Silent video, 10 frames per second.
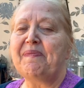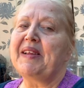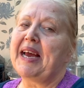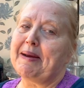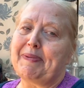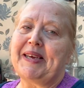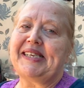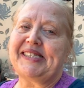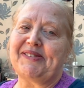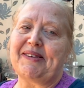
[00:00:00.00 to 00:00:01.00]
Happy
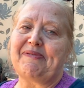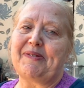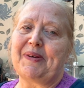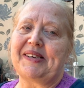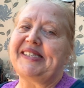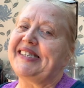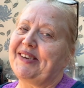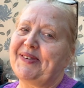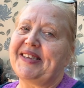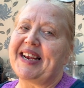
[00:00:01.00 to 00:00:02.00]
Easter, everyone. See
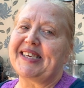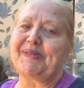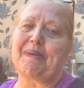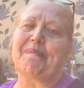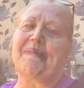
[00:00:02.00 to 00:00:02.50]
you in the next one.